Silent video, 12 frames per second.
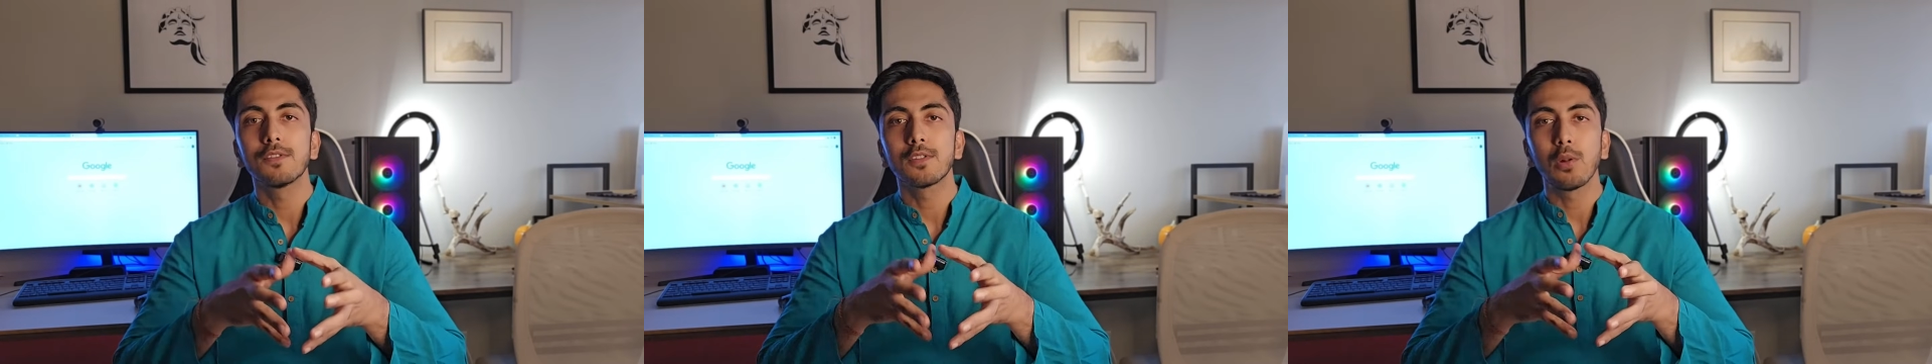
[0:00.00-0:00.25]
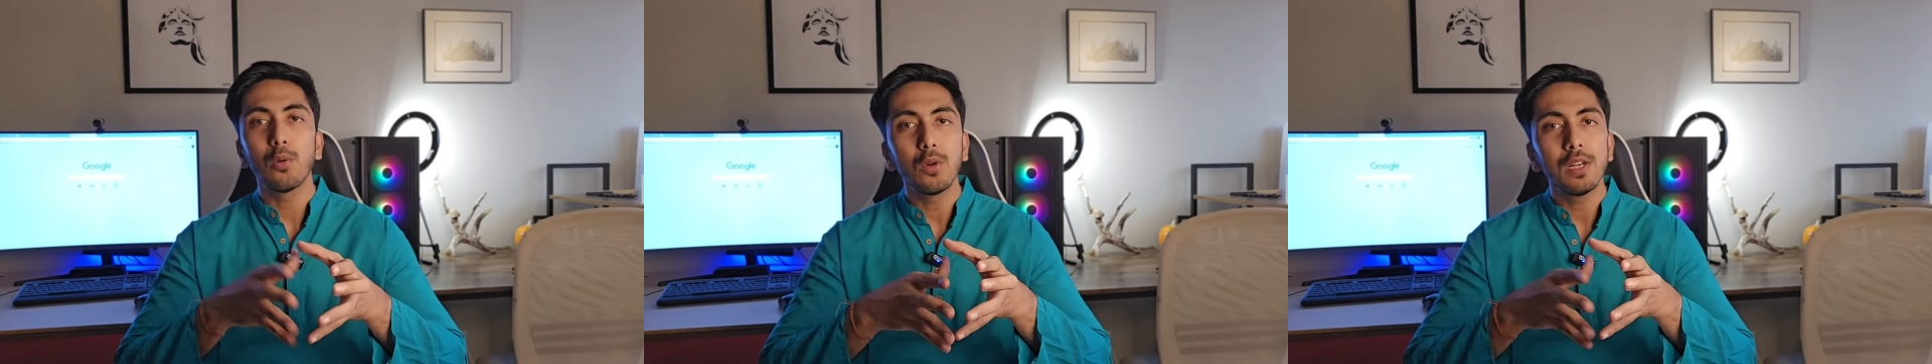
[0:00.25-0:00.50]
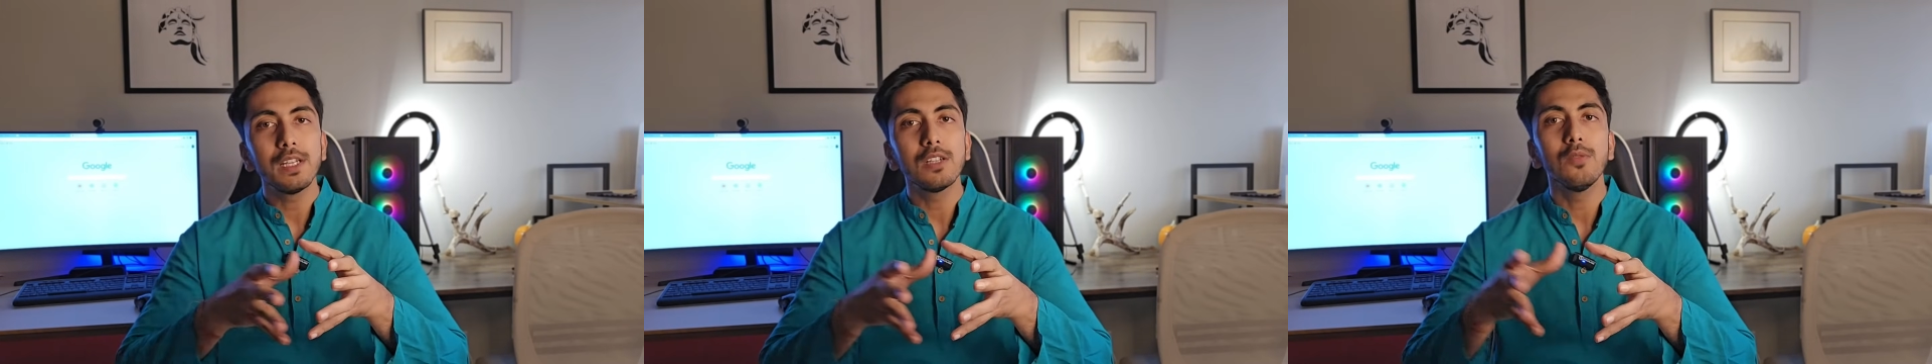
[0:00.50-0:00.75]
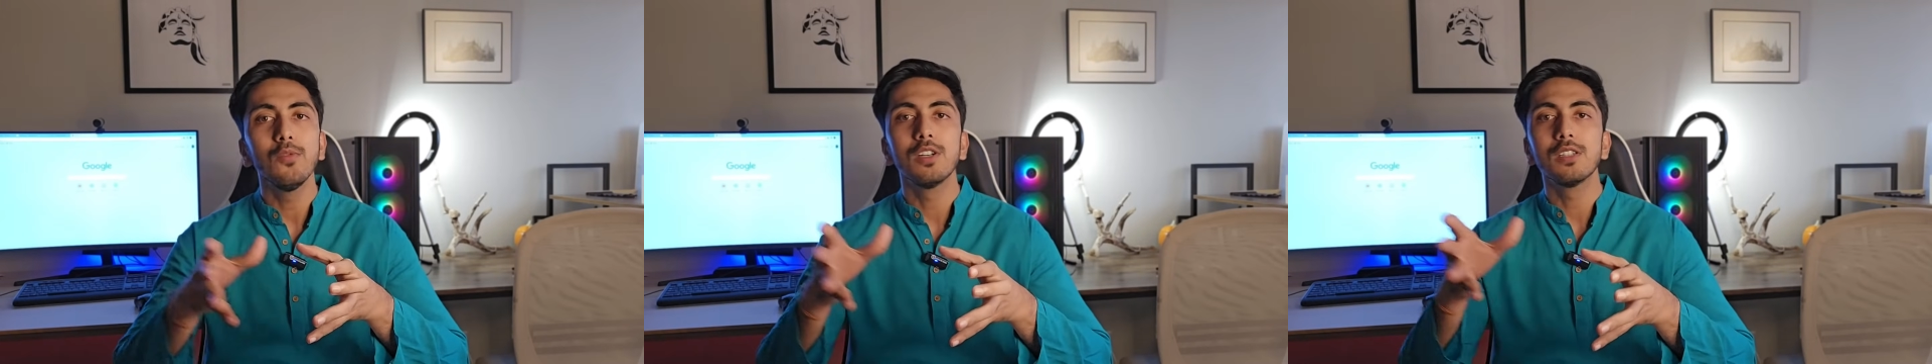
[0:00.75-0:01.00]
slowly
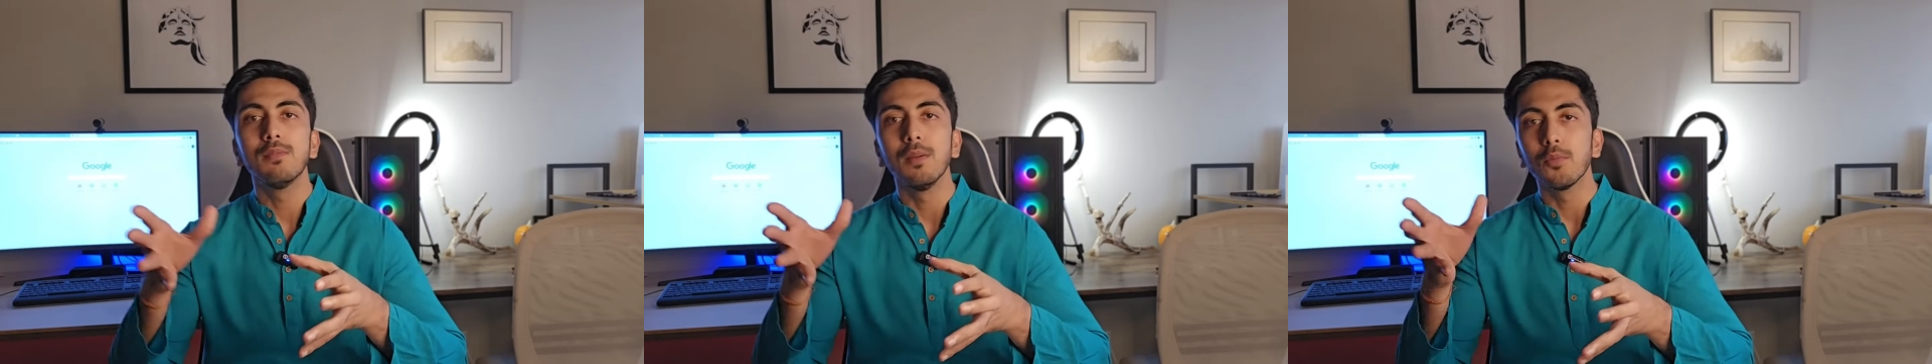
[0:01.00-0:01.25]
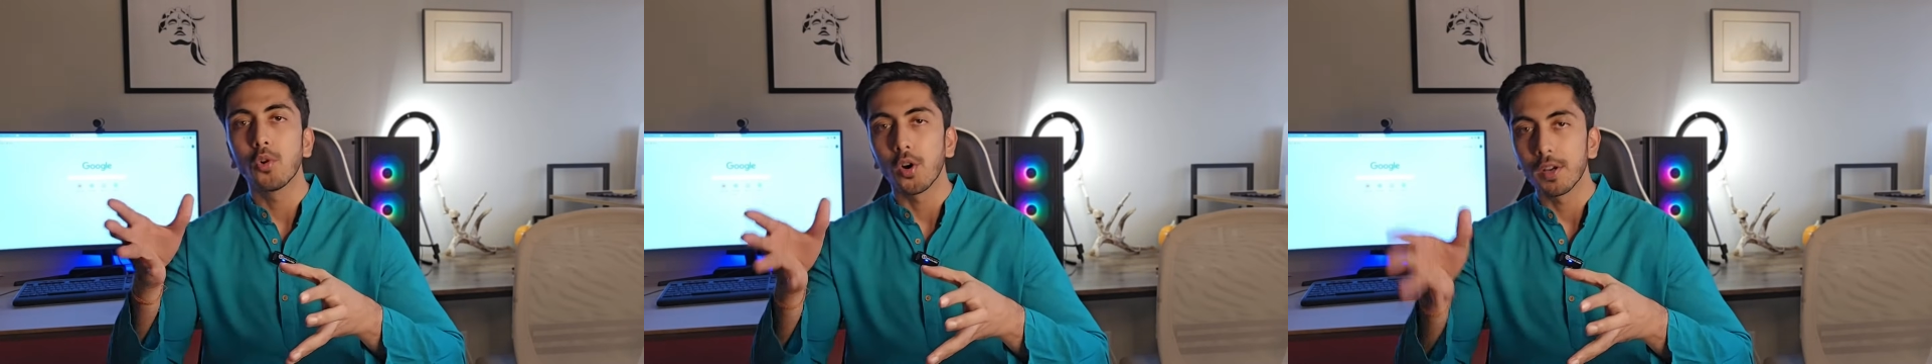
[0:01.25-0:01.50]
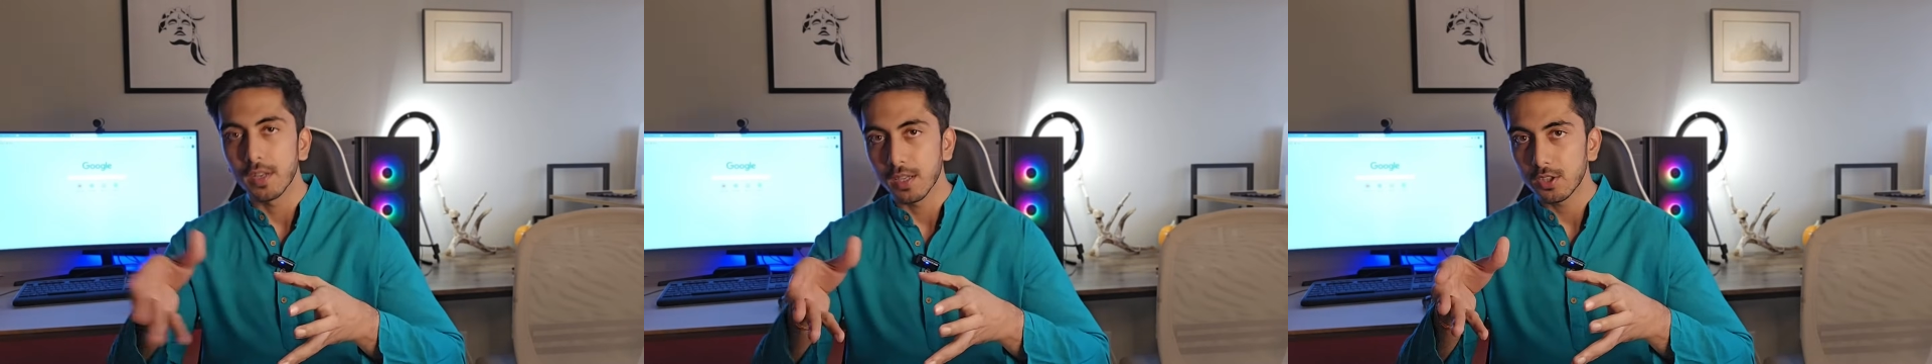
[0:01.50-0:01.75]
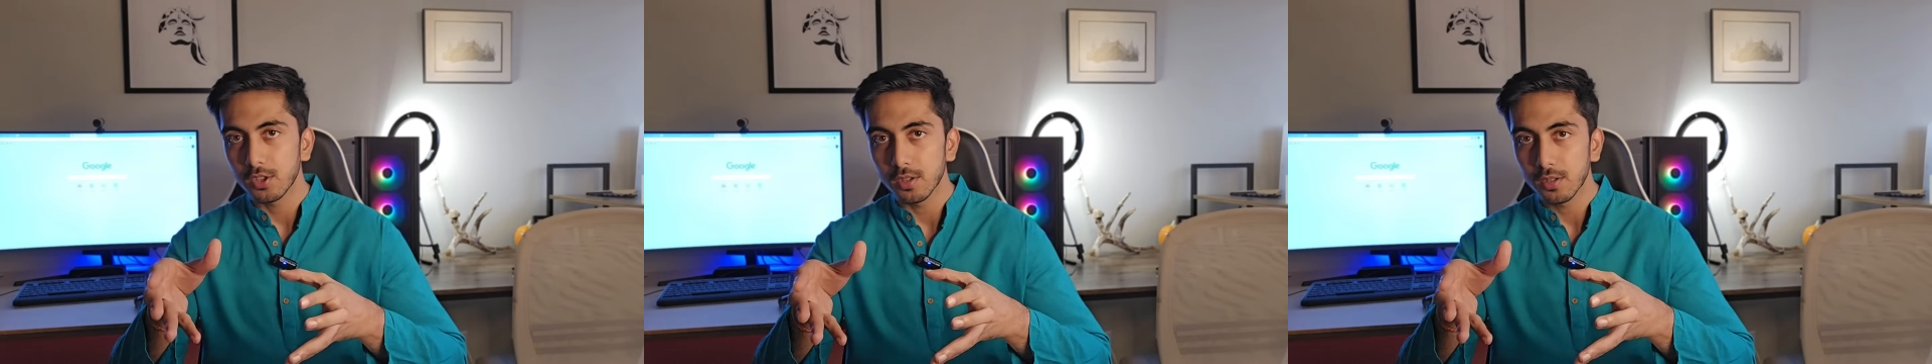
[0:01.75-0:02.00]
towards BIM
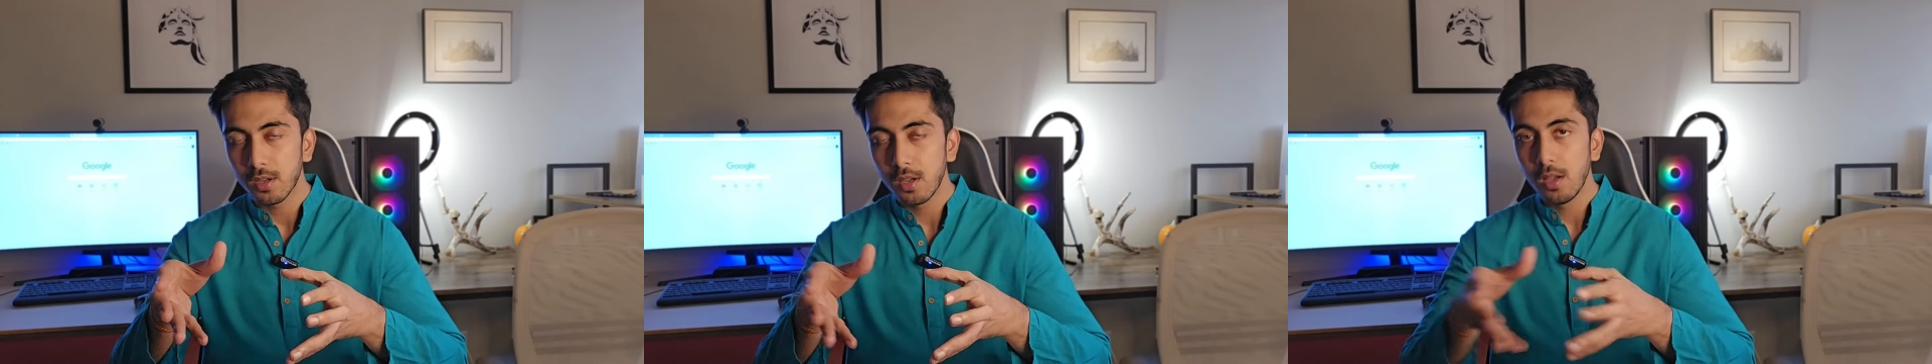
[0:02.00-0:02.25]
coordination